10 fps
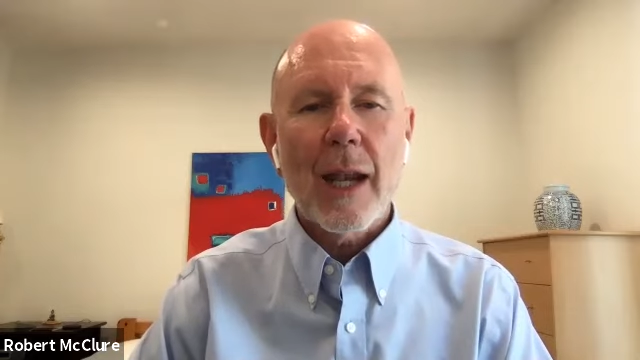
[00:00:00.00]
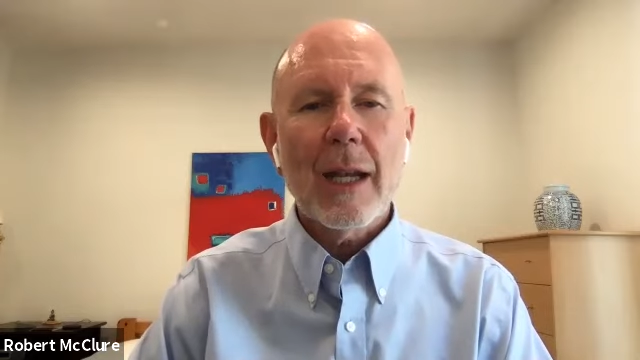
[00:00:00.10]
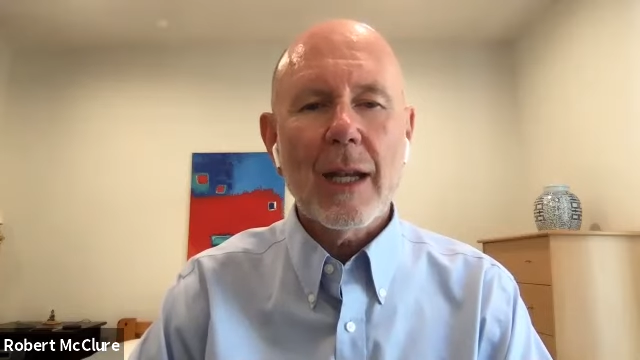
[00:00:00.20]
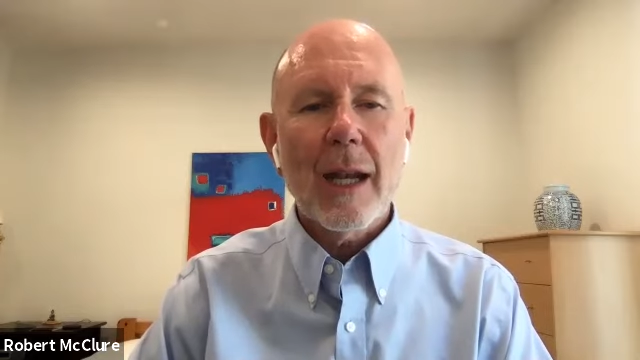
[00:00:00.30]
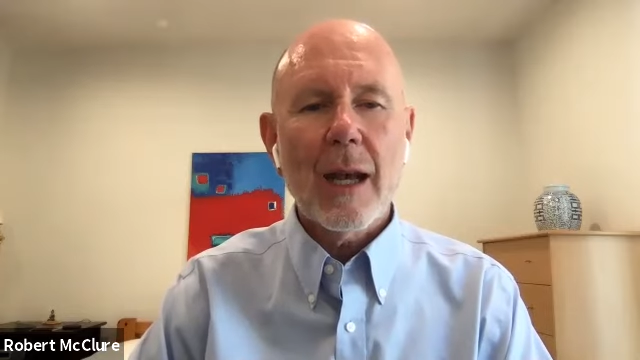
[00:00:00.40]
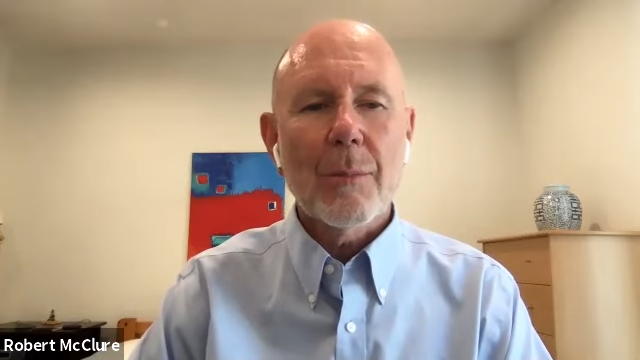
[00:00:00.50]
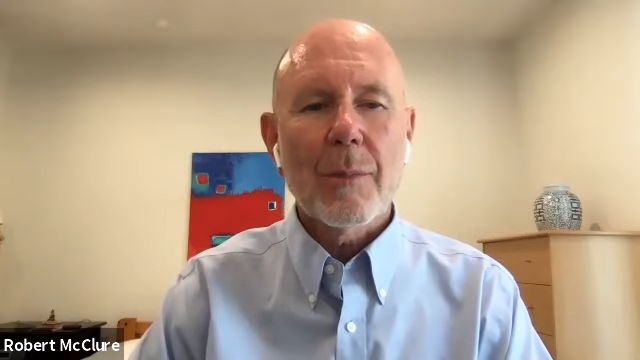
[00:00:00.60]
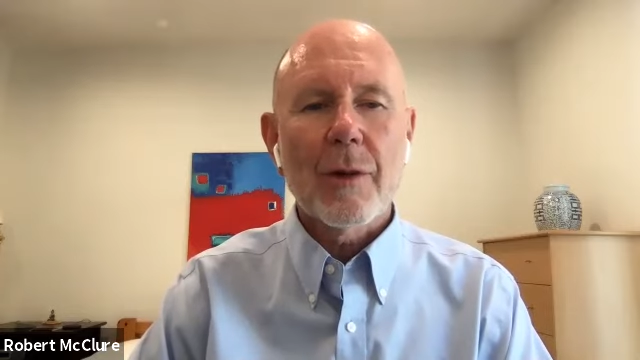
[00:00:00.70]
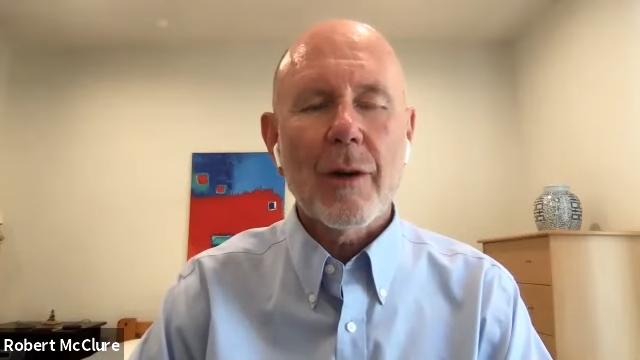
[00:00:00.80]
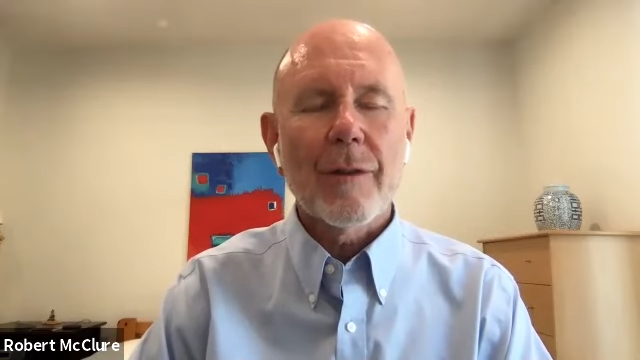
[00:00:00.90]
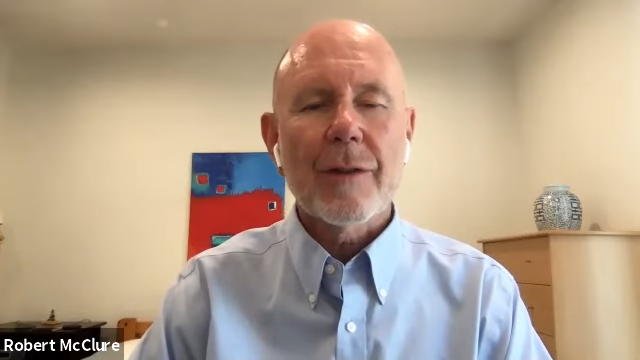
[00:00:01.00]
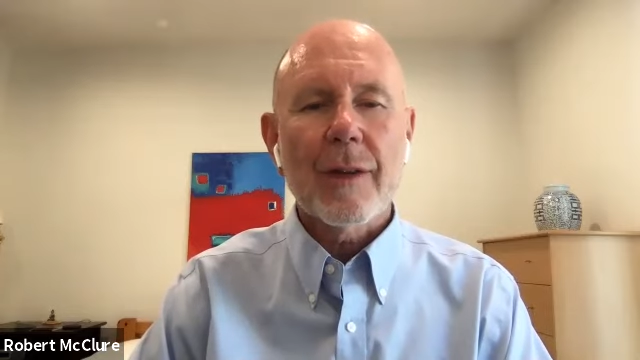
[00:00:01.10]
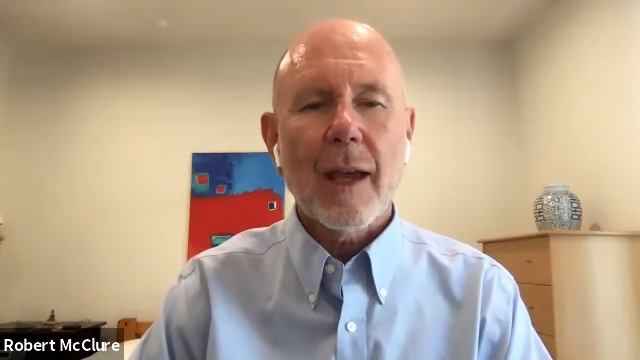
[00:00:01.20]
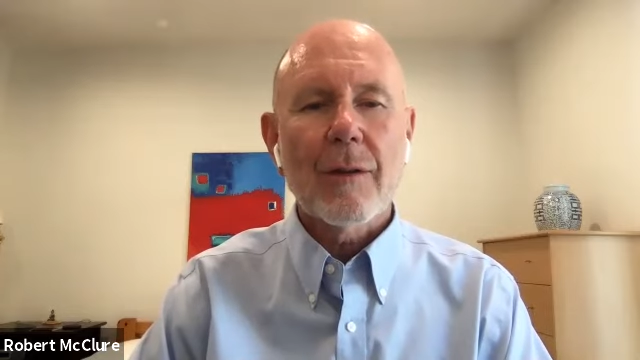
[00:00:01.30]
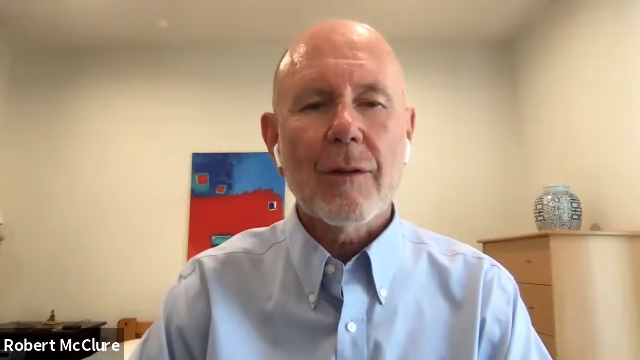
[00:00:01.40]
any number of
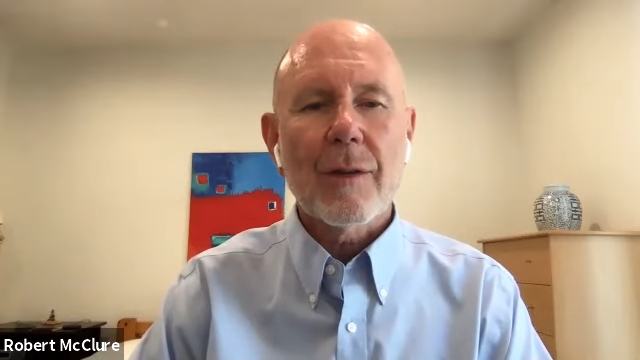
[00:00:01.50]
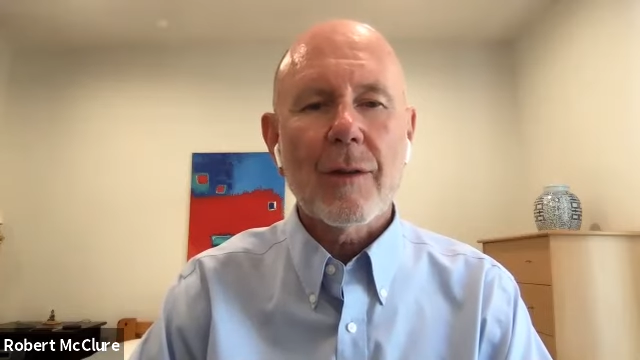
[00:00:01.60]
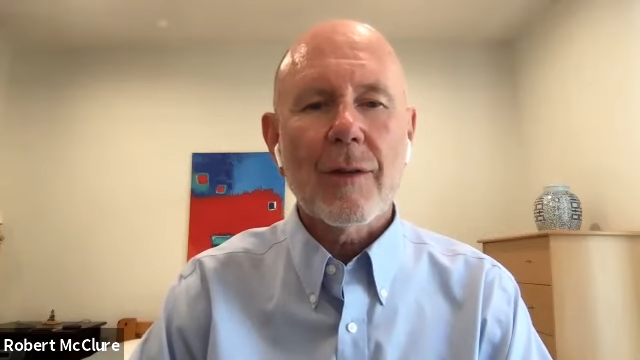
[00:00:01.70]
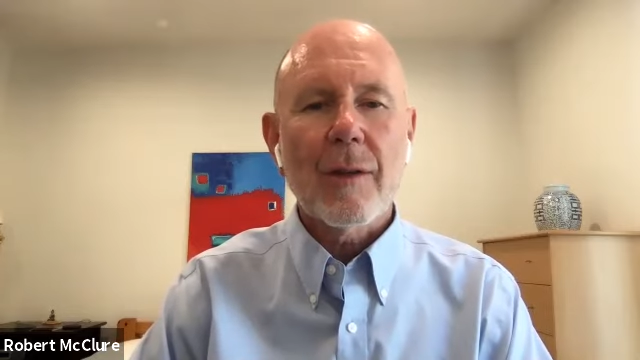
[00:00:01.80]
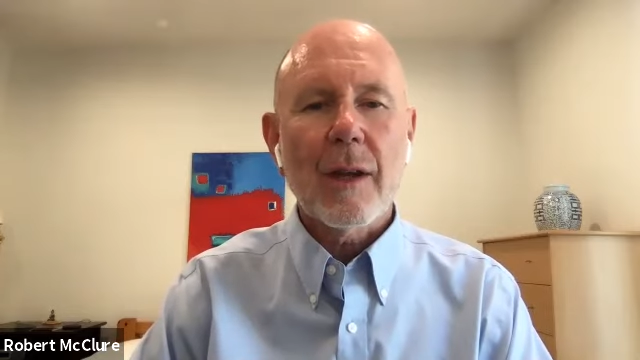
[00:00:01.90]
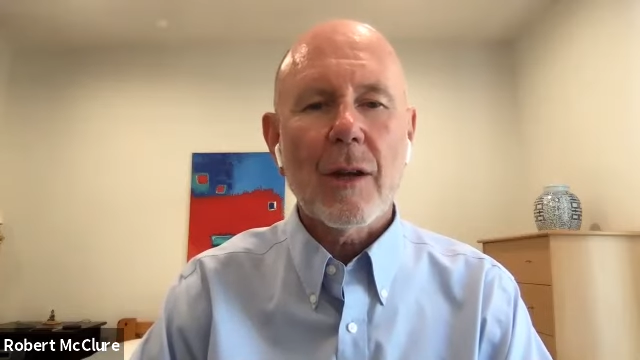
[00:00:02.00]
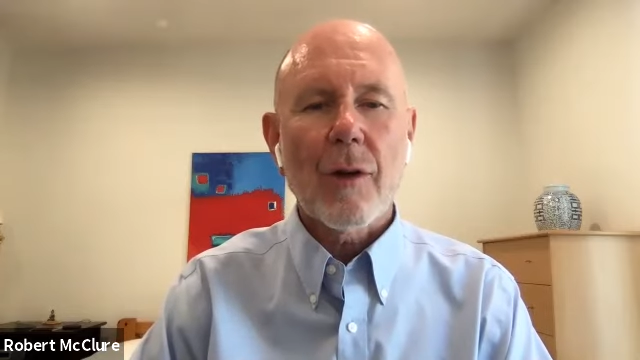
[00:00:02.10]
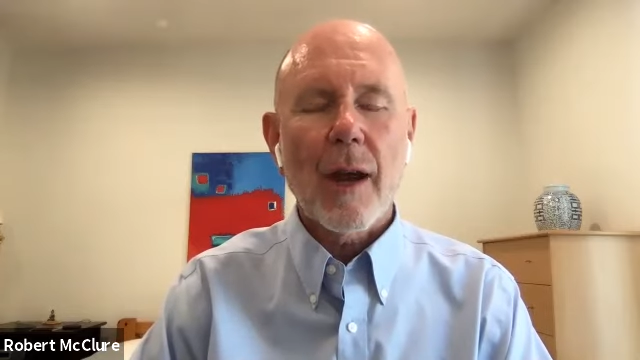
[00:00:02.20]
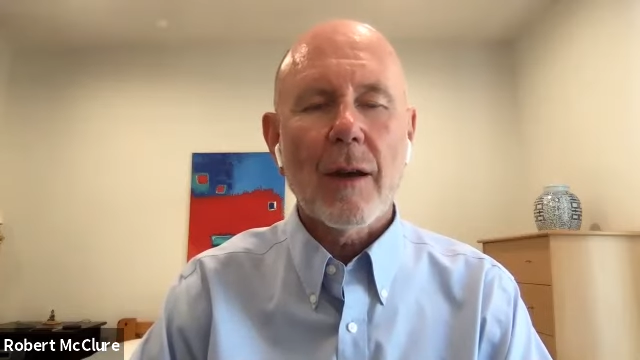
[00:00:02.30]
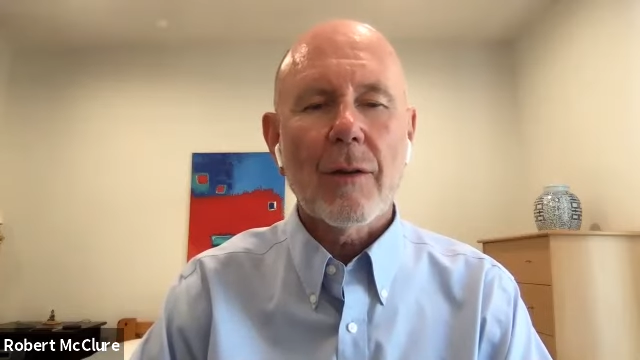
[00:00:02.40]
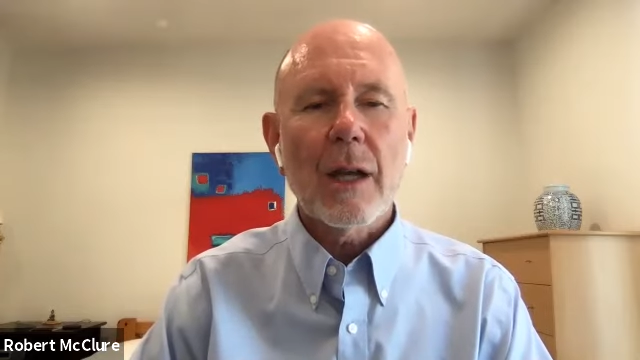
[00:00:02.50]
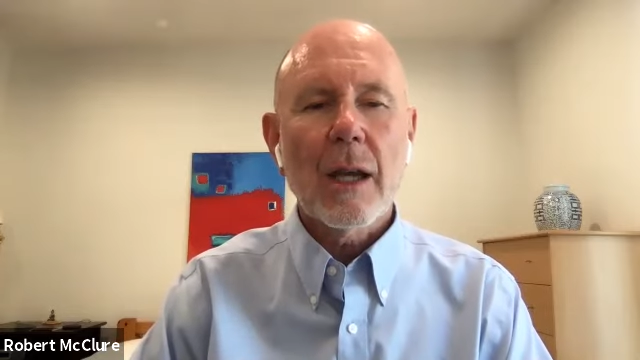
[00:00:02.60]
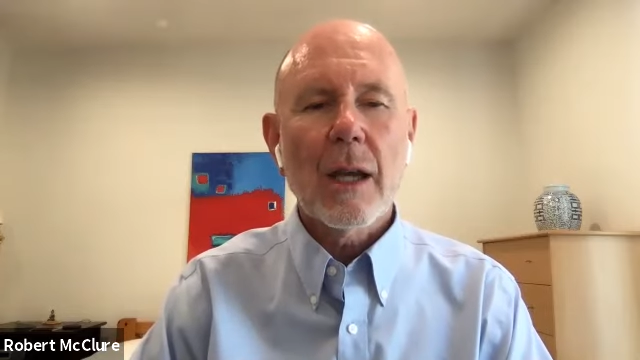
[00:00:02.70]
sounds, hear out.